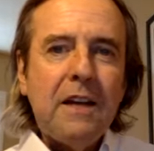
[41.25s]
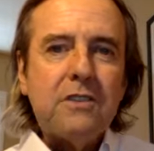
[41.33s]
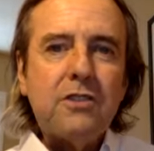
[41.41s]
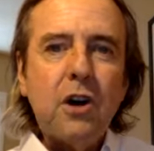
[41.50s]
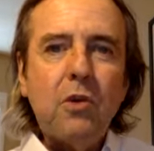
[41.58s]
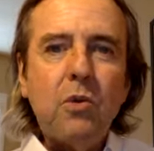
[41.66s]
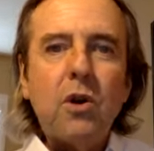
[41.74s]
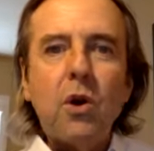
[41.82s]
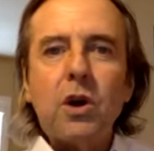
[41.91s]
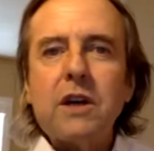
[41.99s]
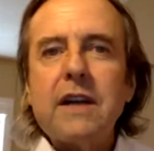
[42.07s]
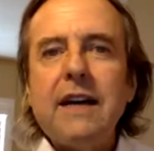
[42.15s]
So we're
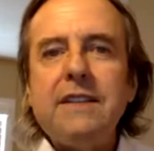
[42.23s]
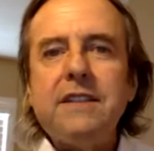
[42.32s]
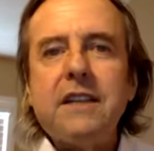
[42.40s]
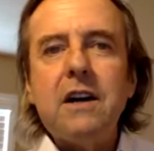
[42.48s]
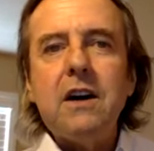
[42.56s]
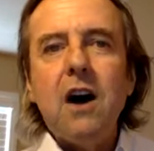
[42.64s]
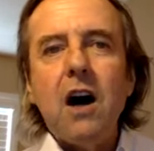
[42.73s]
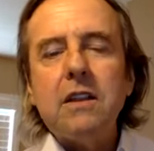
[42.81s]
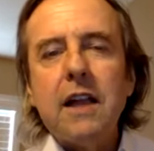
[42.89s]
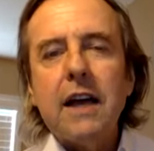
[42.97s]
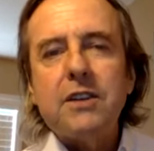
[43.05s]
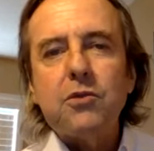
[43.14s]
organizing an
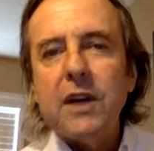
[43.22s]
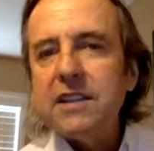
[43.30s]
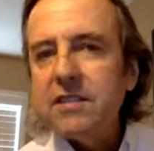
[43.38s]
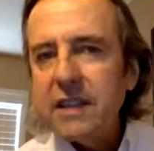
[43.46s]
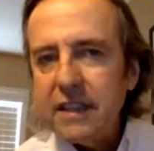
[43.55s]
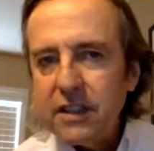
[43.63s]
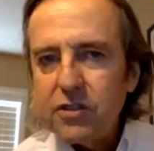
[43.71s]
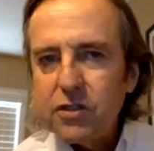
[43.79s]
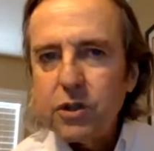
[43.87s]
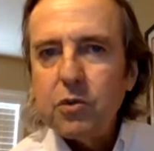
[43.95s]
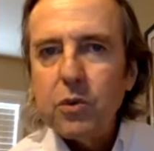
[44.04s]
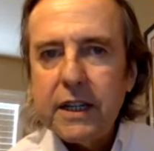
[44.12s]
online race
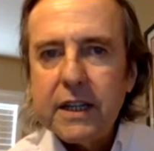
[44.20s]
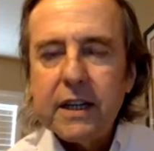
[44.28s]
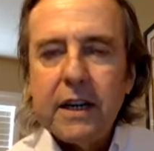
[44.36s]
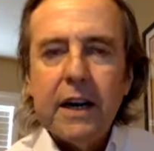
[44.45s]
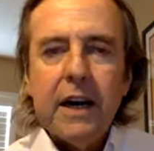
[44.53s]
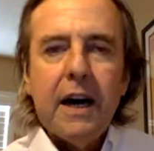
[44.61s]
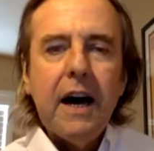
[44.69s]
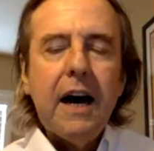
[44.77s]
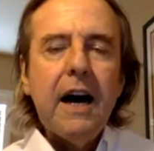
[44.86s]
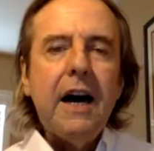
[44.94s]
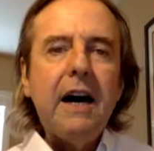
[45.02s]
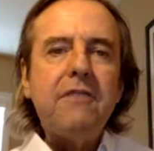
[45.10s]
industry week
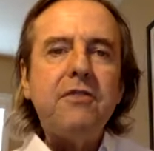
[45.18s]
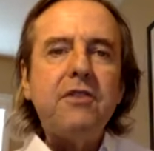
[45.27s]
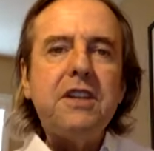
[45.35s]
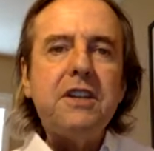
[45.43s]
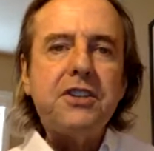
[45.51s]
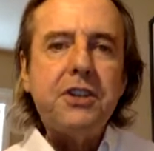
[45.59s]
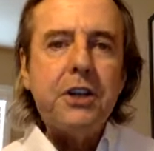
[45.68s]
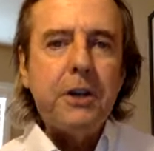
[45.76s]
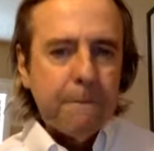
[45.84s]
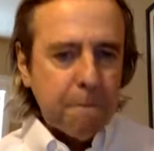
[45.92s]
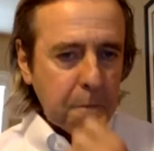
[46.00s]
for this year.